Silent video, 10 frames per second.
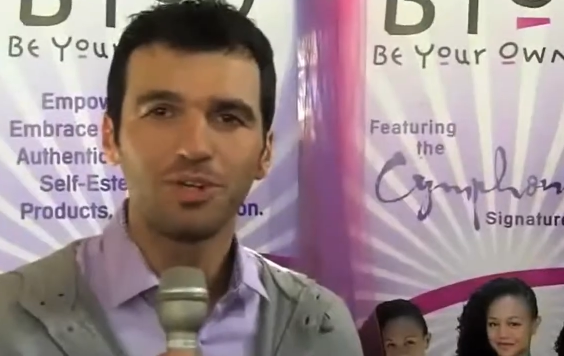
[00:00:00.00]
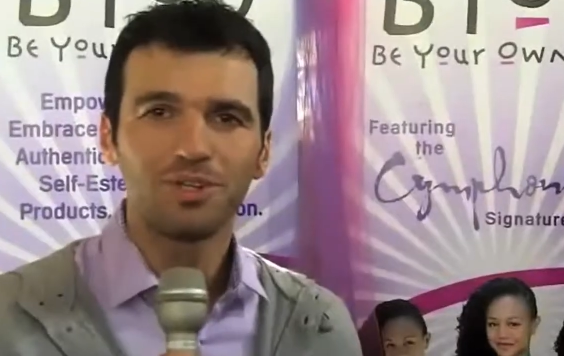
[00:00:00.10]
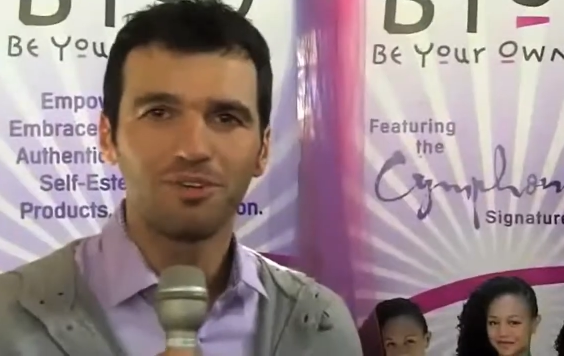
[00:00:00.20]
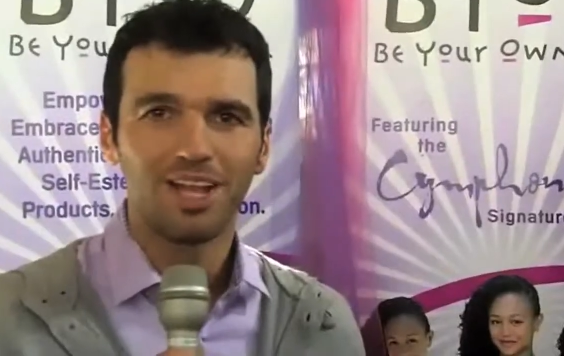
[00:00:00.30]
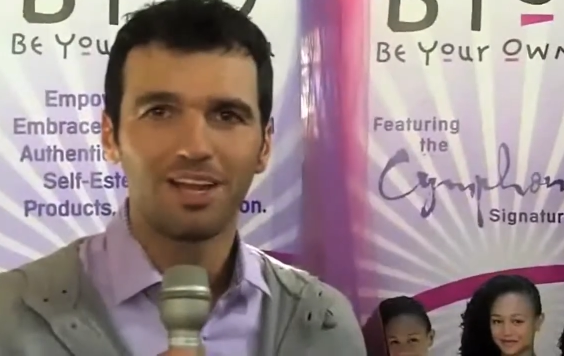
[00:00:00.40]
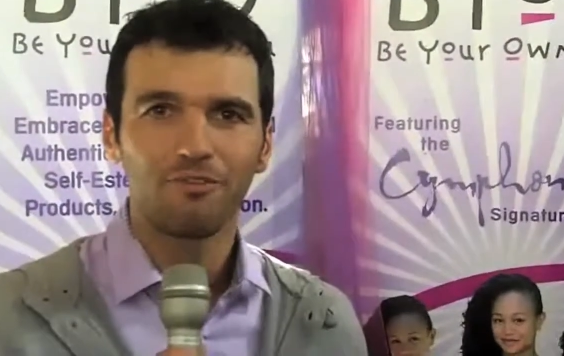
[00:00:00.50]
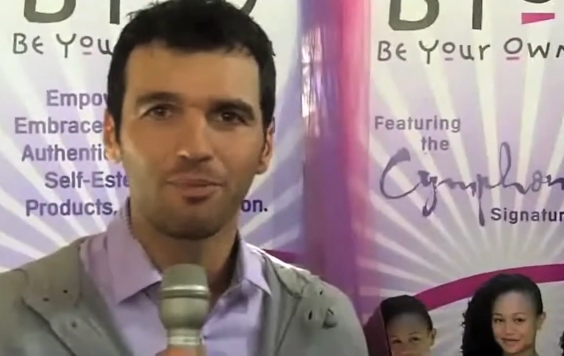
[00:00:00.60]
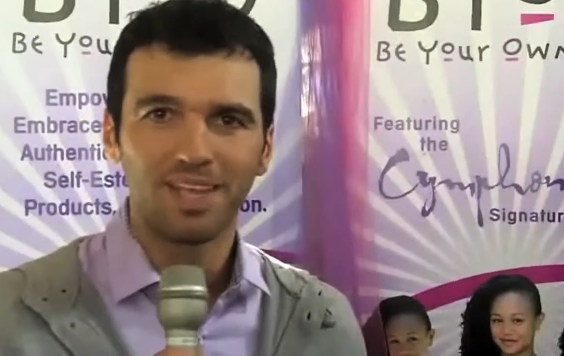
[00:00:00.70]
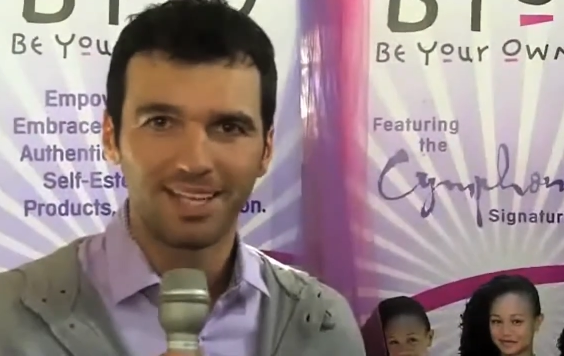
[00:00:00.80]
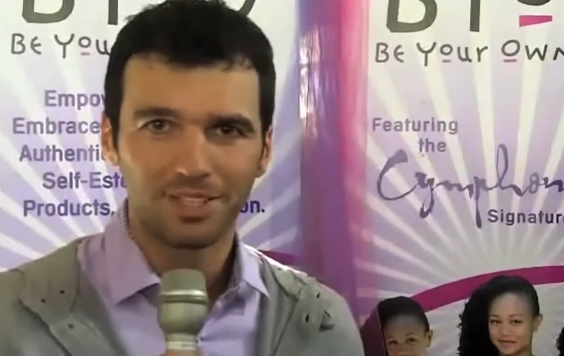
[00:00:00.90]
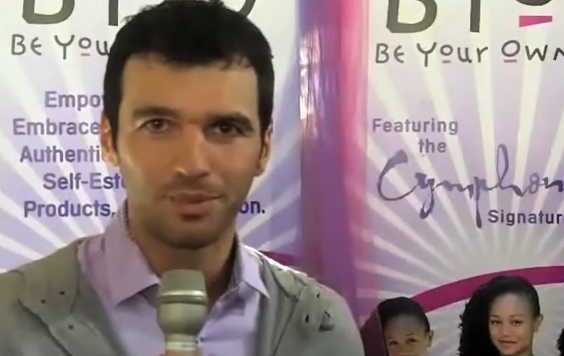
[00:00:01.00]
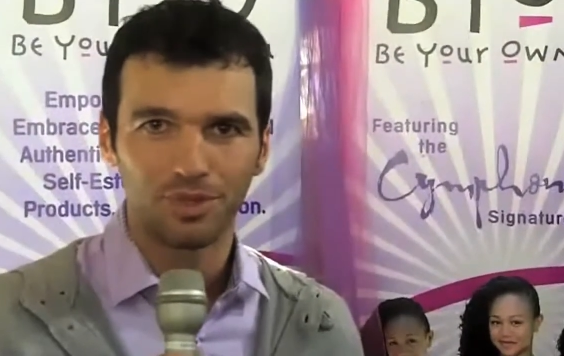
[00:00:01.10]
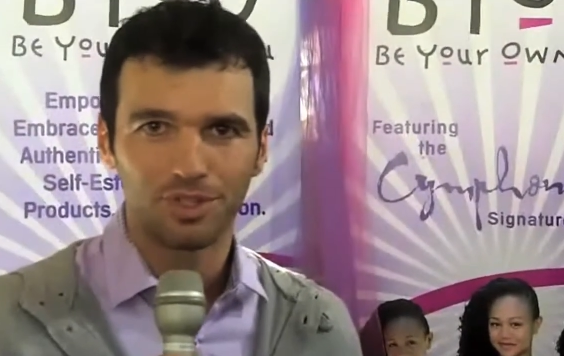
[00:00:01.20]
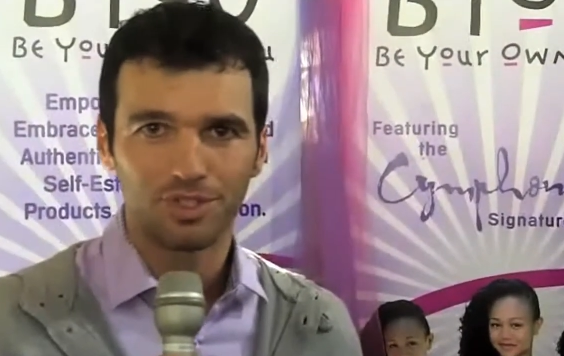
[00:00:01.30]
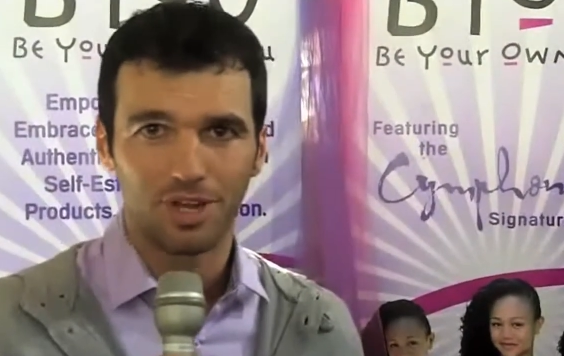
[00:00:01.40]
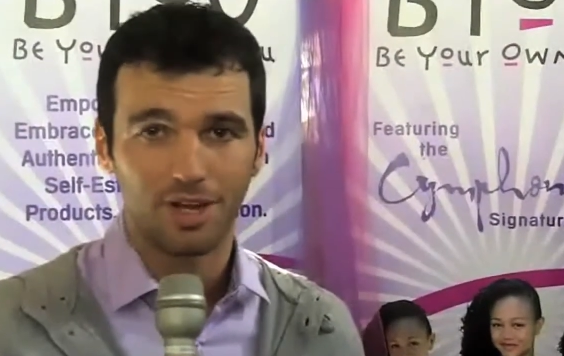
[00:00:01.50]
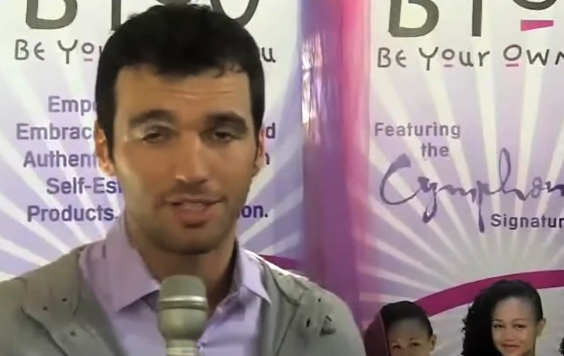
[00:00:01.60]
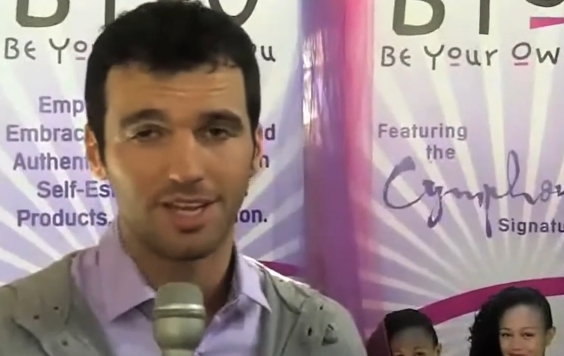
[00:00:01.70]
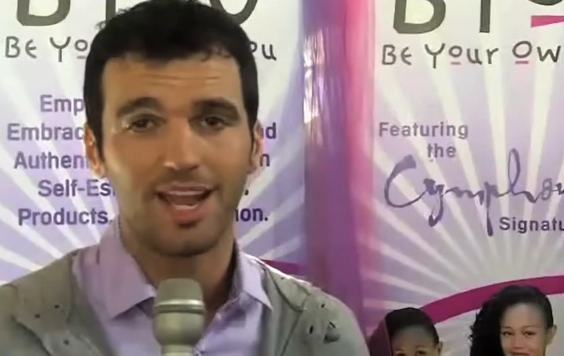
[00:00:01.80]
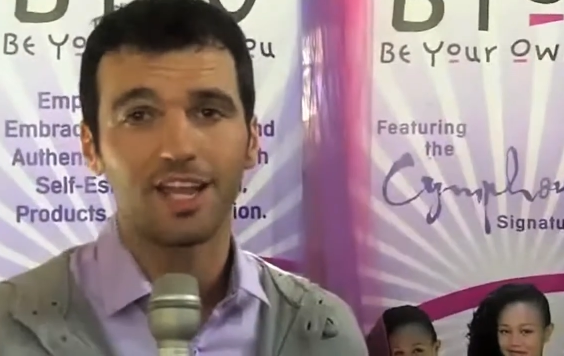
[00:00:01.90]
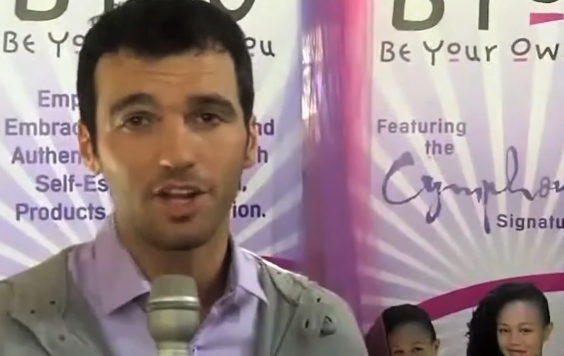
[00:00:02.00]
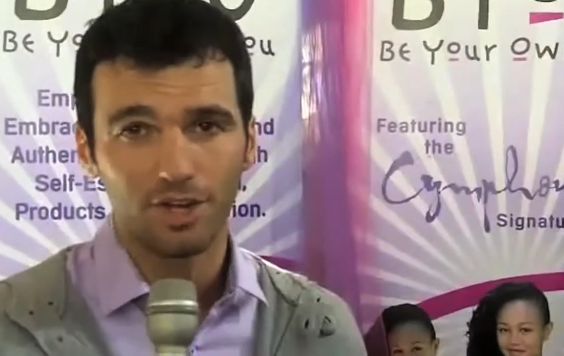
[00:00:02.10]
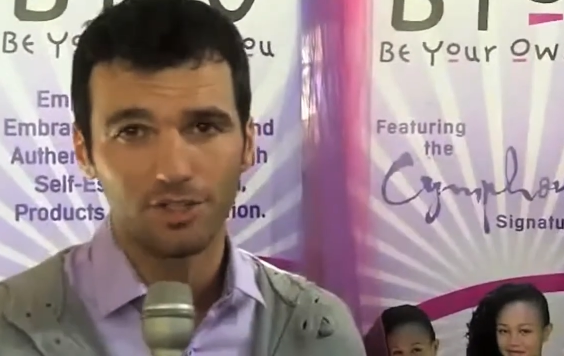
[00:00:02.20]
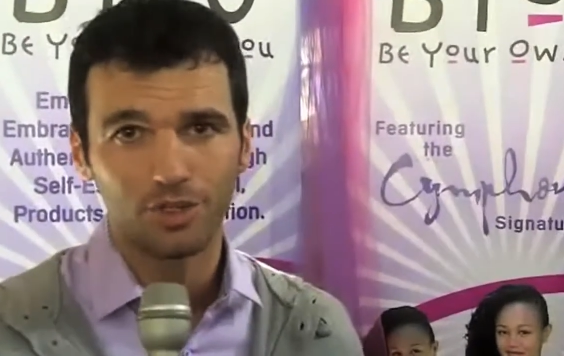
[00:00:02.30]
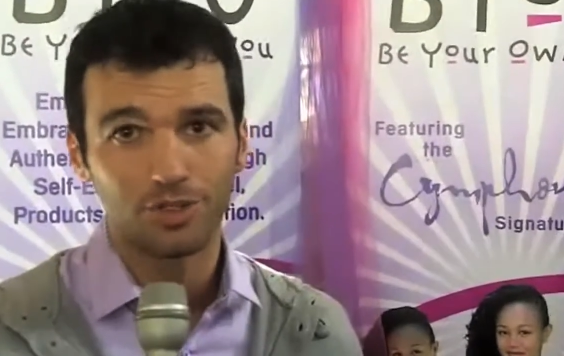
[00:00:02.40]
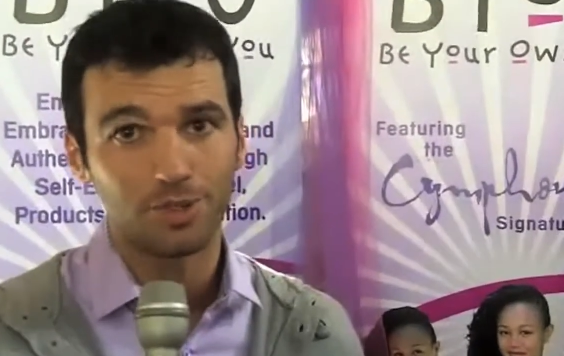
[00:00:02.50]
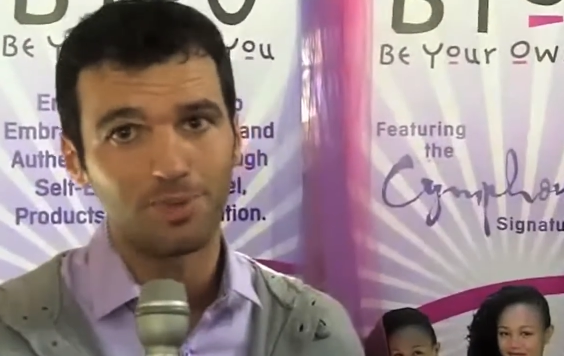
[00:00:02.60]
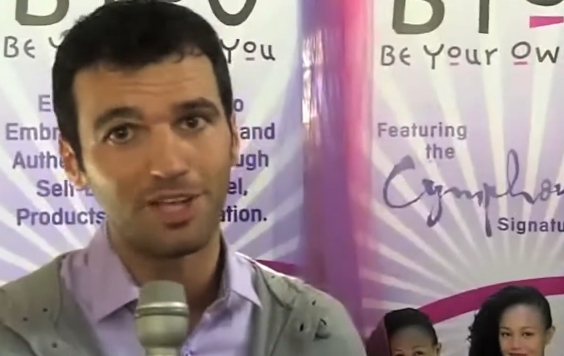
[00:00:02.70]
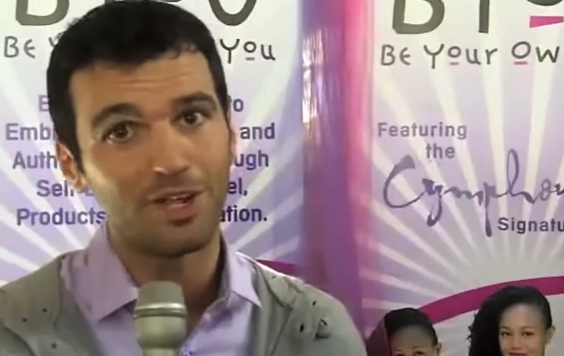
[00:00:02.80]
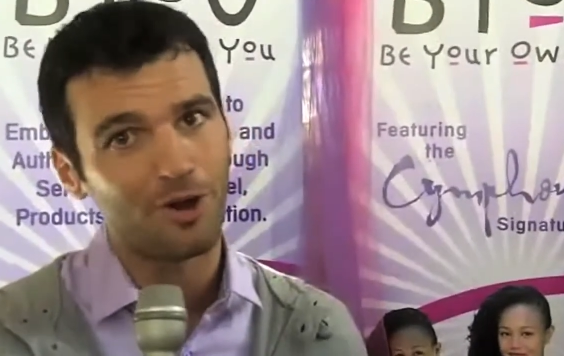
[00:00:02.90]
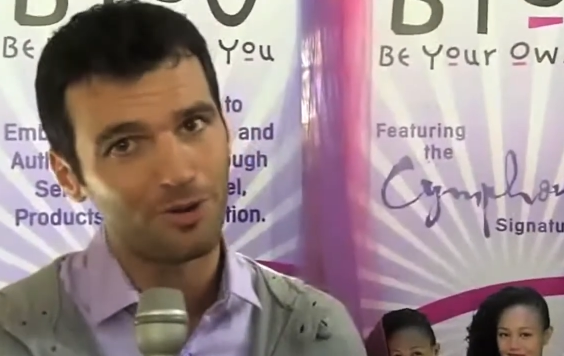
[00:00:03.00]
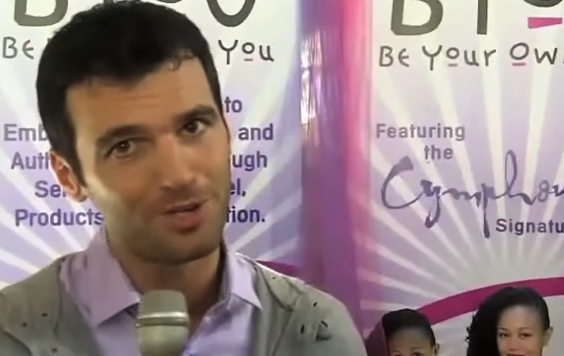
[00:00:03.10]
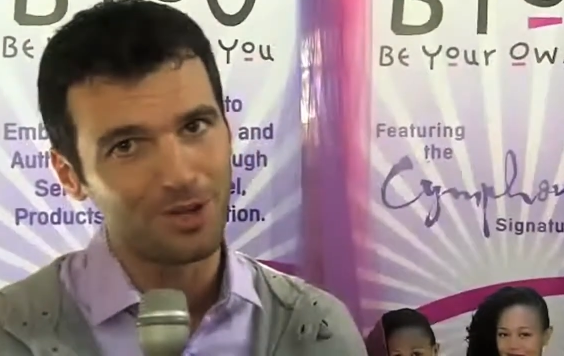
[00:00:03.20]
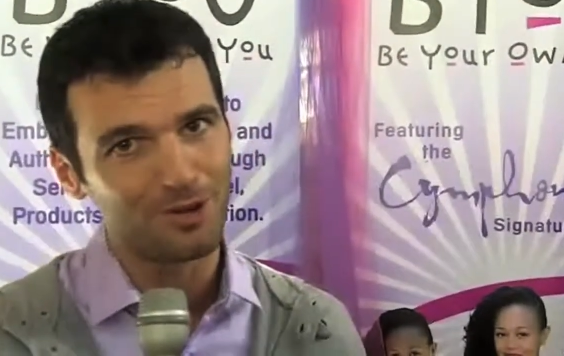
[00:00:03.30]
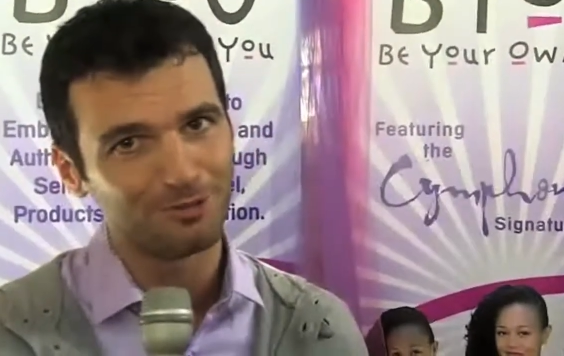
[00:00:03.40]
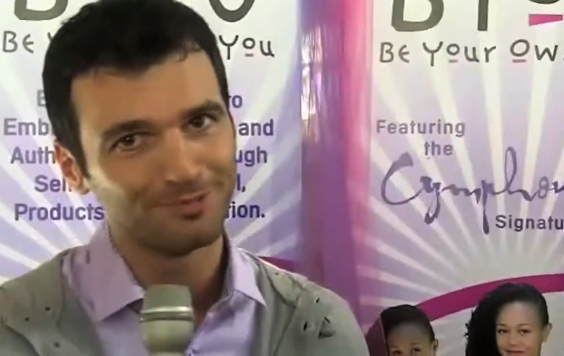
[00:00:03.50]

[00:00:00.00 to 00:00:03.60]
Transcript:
Speaker 1: Tony Diolani from Dancing with the Stars. And I encourage you to be your own you.